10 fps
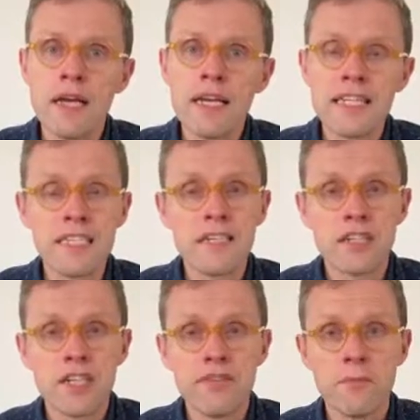Is it
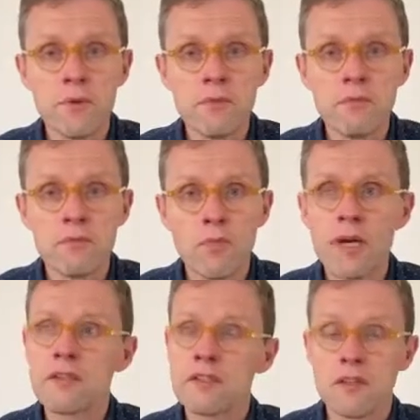achievable?
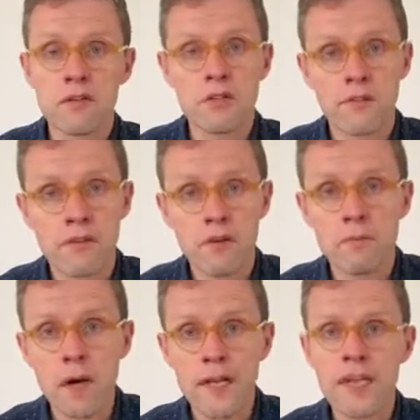Well, as long as I've got
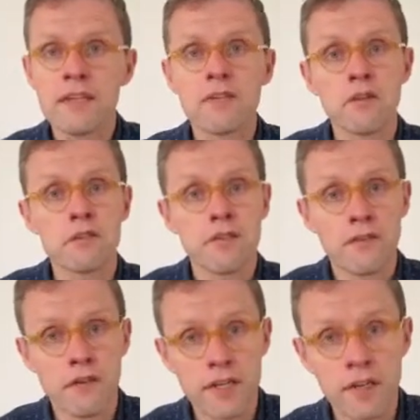money, as long as I've
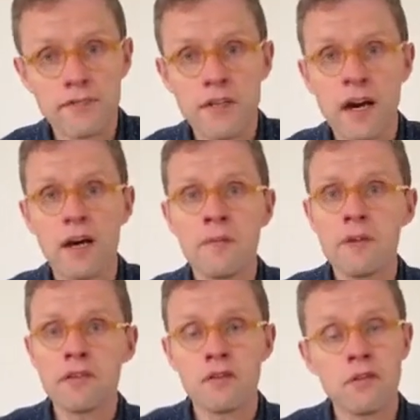got enough time,
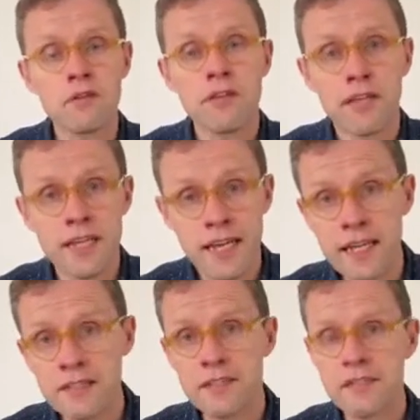and as long as I can
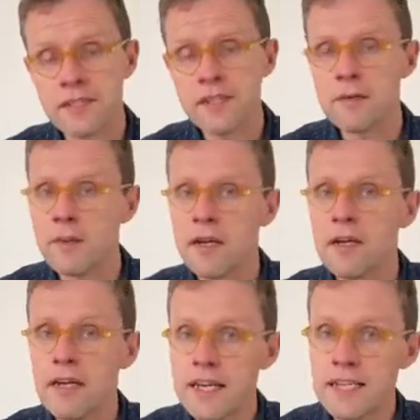get to the cinema,
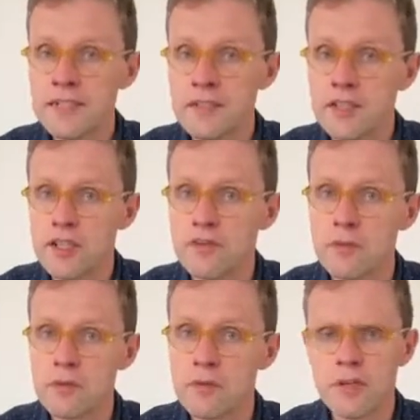it is
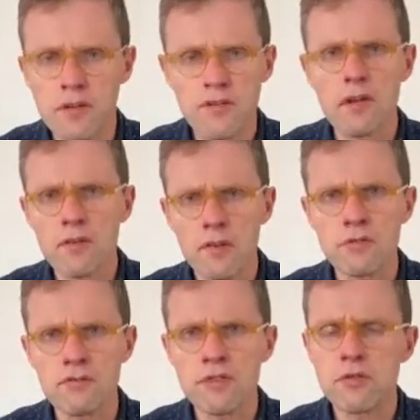achievable. So I've got
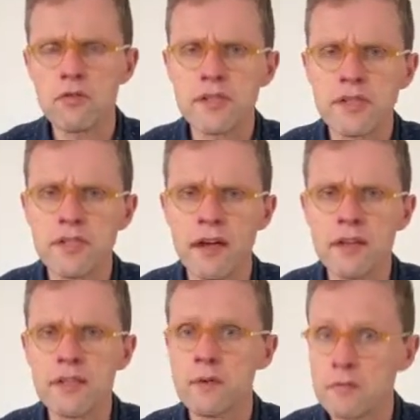those resources
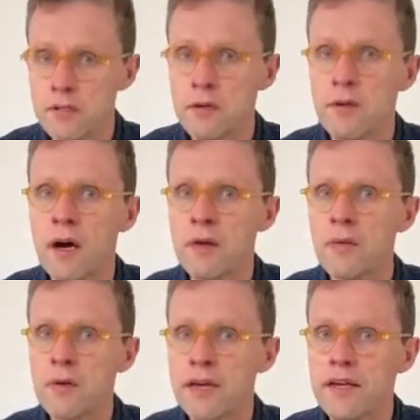lined up, so I'm
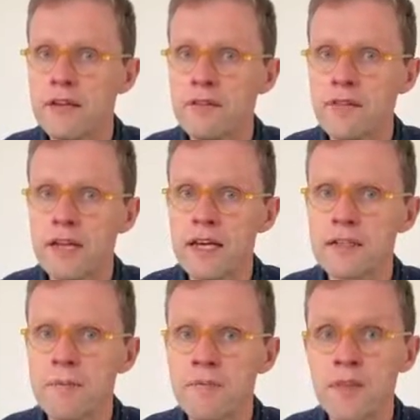okay for that.
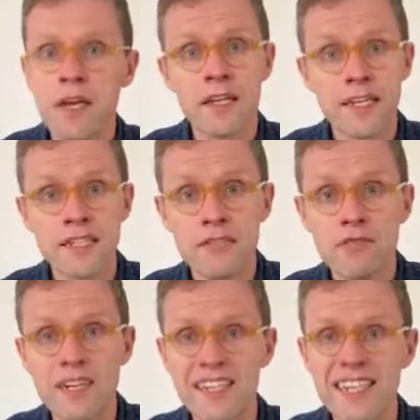And is it
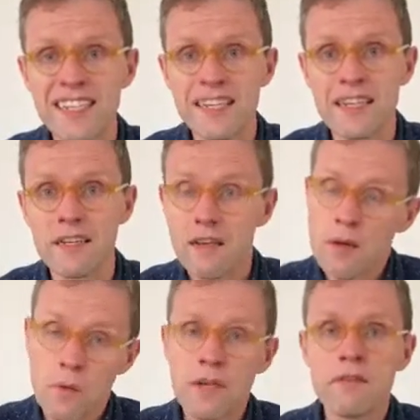realistic?
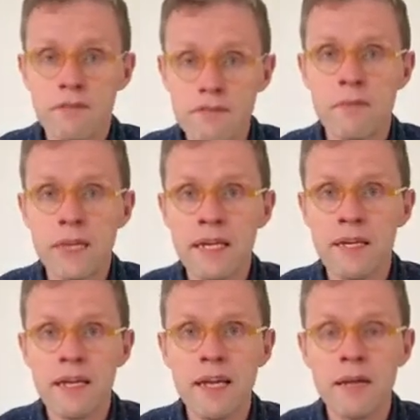Well, for me,
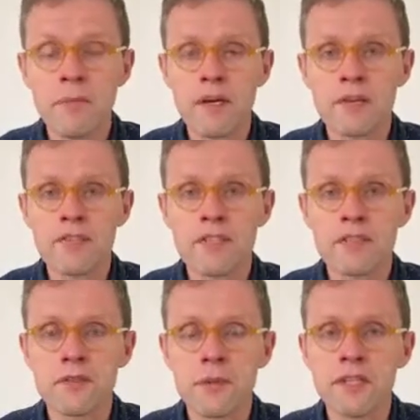in my current
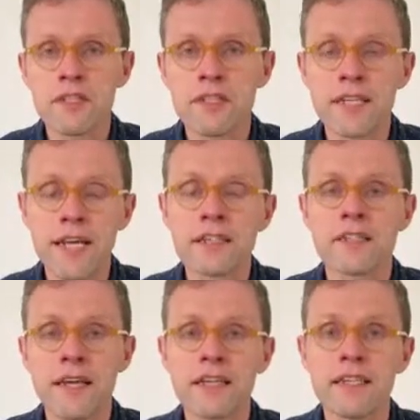situation, yes,
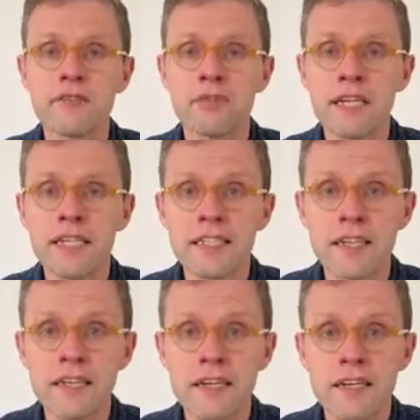that is
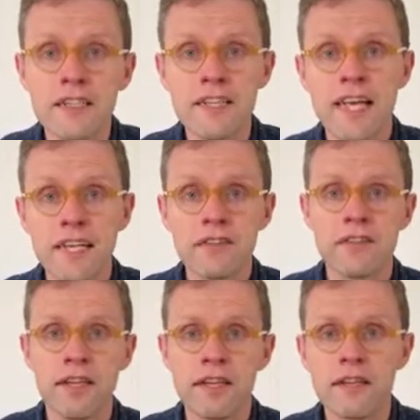realistic, to get to
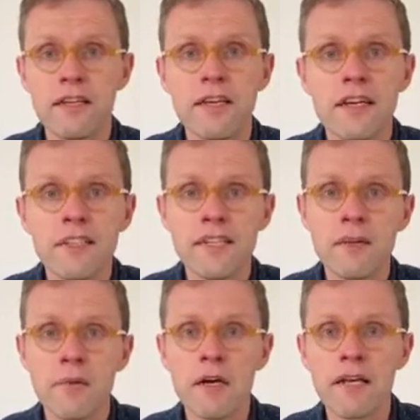that
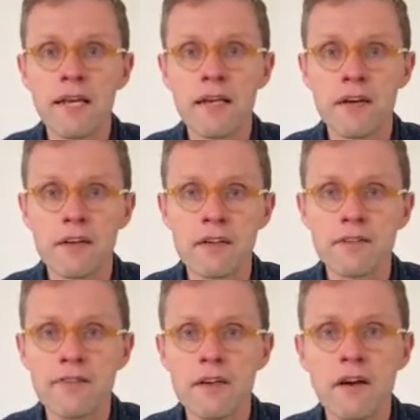cinema in
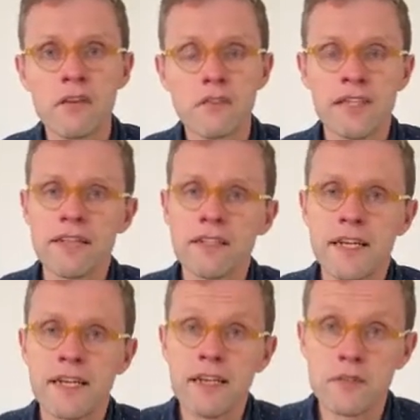Cardiff on
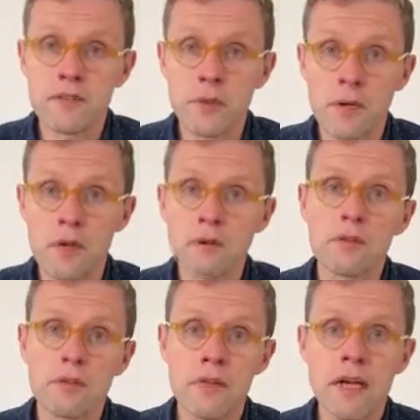Saturday at 2 o'clock
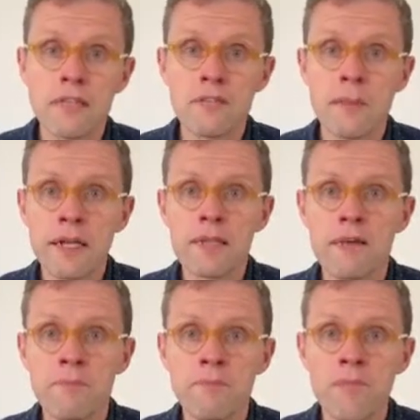and spend
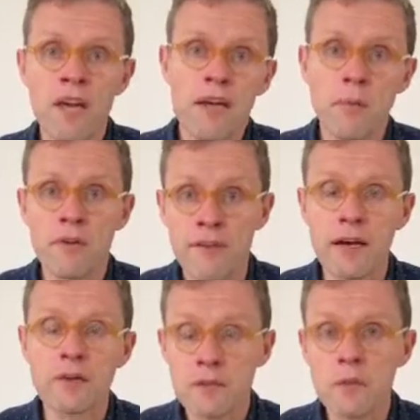a couple of
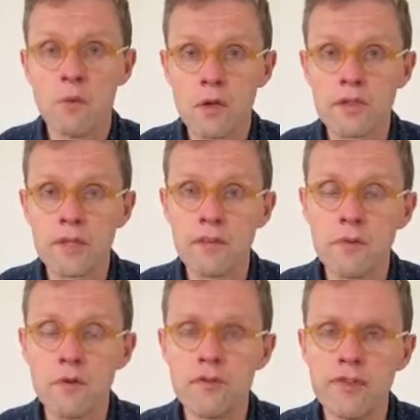hours watching the
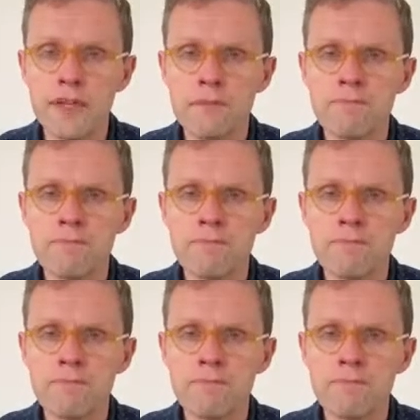movie.